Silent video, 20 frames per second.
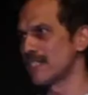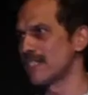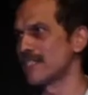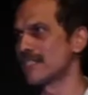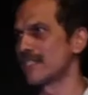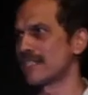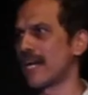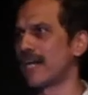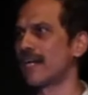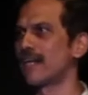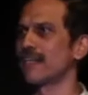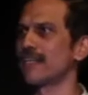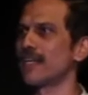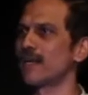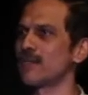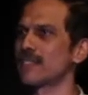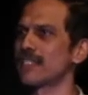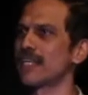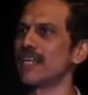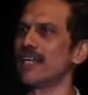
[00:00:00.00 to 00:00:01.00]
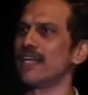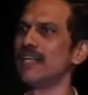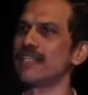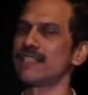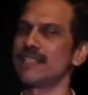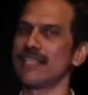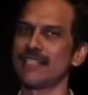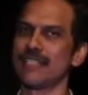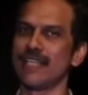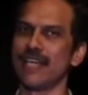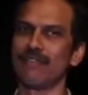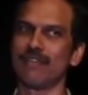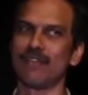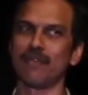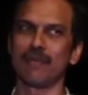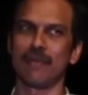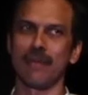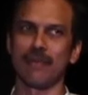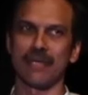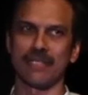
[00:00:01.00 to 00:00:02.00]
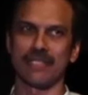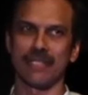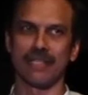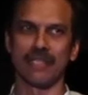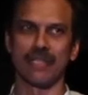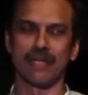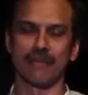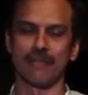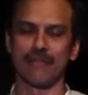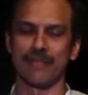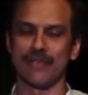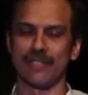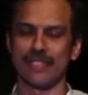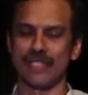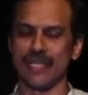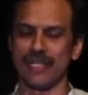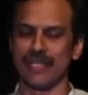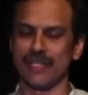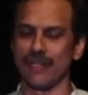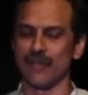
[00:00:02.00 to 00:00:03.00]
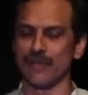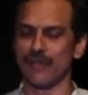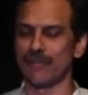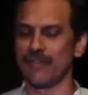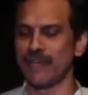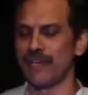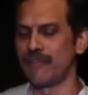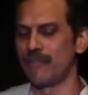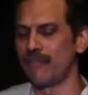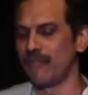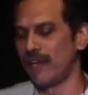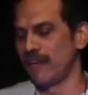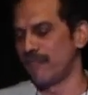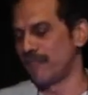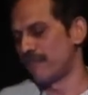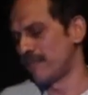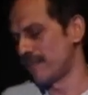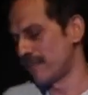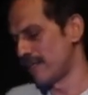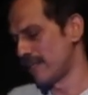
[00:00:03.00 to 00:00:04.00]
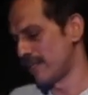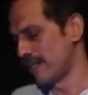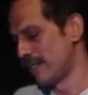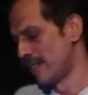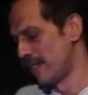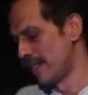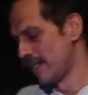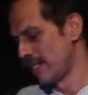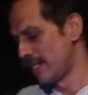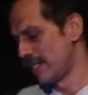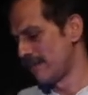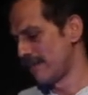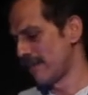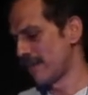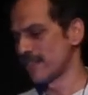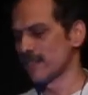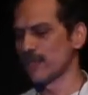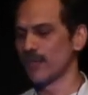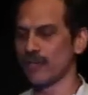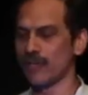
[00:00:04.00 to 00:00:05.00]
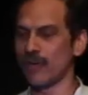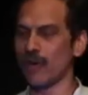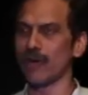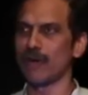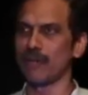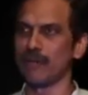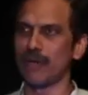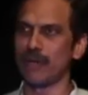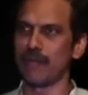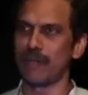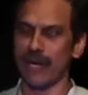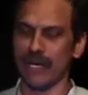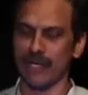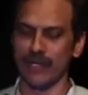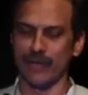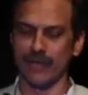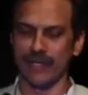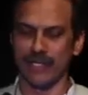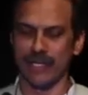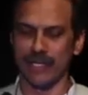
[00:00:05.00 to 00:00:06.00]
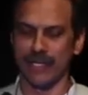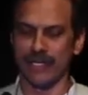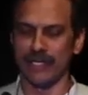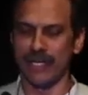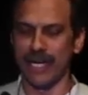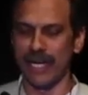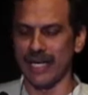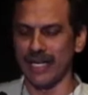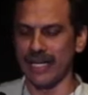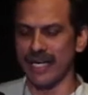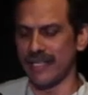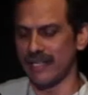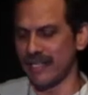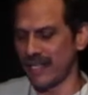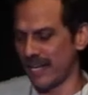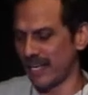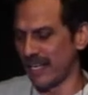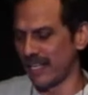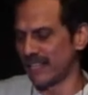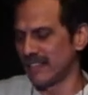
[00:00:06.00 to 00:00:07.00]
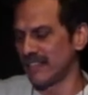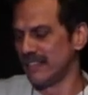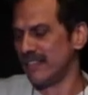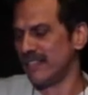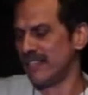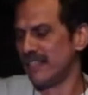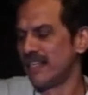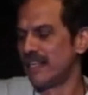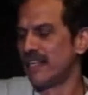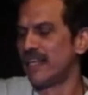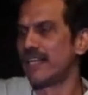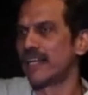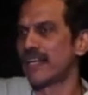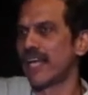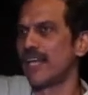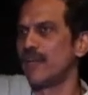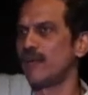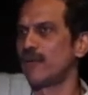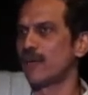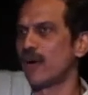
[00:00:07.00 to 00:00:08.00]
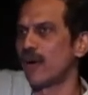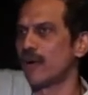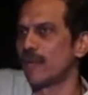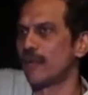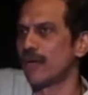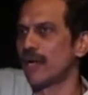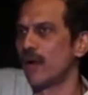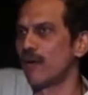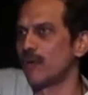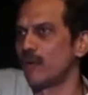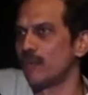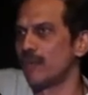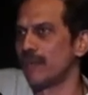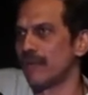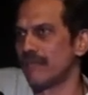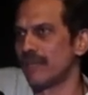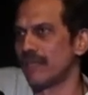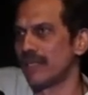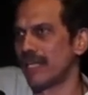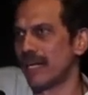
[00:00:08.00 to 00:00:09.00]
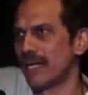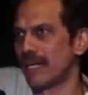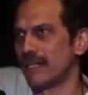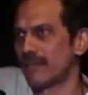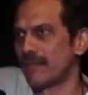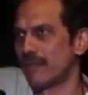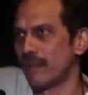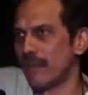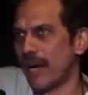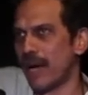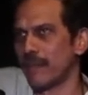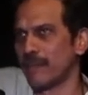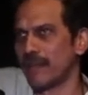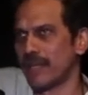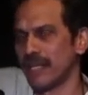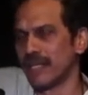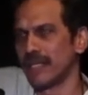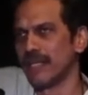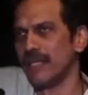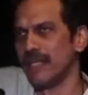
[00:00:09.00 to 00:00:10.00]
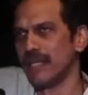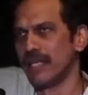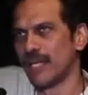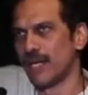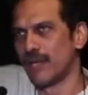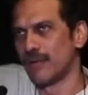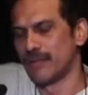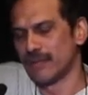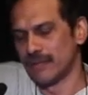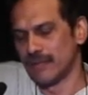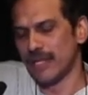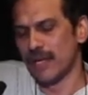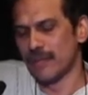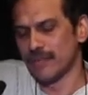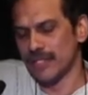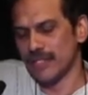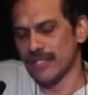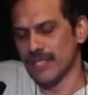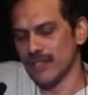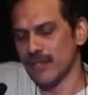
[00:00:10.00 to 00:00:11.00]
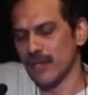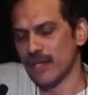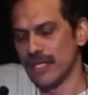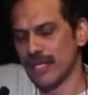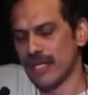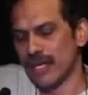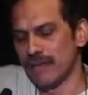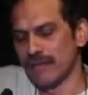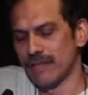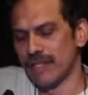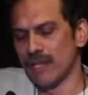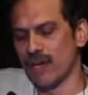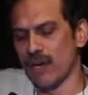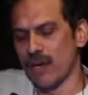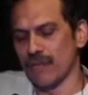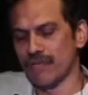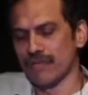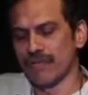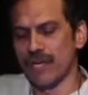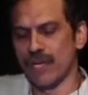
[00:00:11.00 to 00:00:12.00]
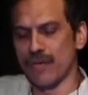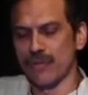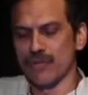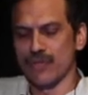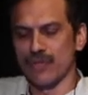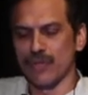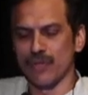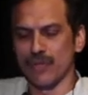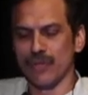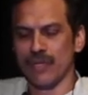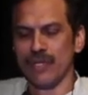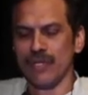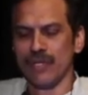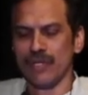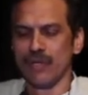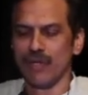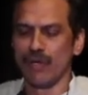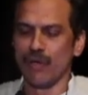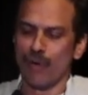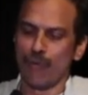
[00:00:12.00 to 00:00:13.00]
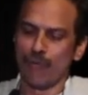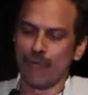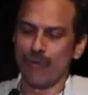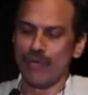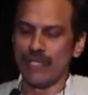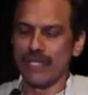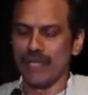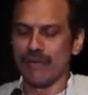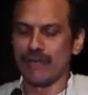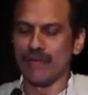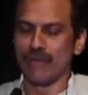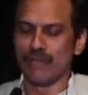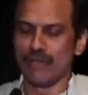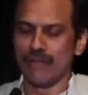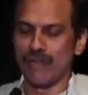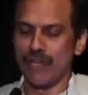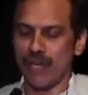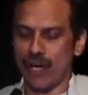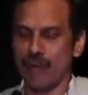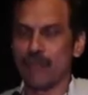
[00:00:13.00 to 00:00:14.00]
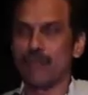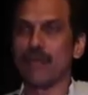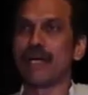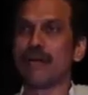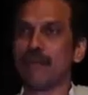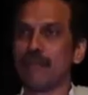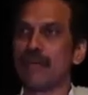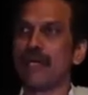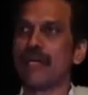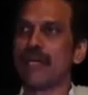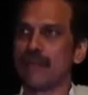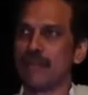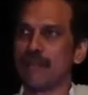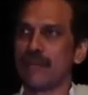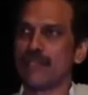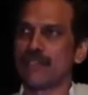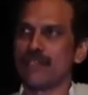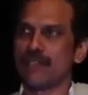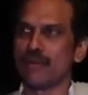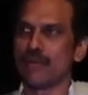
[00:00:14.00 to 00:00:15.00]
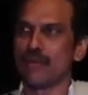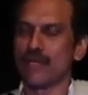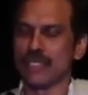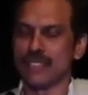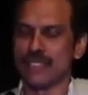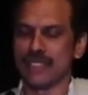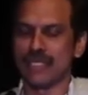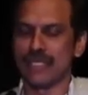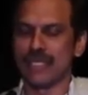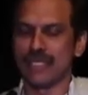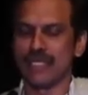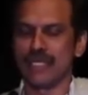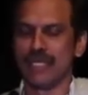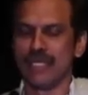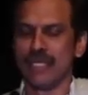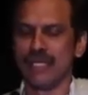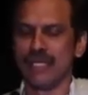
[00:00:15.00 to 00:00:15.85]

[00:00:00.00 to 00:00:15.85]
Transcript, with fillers: this title that was, in a sense, given to me by Sandeep. He said, you know, if, if uh, TVR is going to talk about Bangalore uh, dying and drying, uh, can you talk about how to prevent that from happening? Now, Ramchandra has already covered a lot of ground, so hopefully there will not be complete repetition of what he said.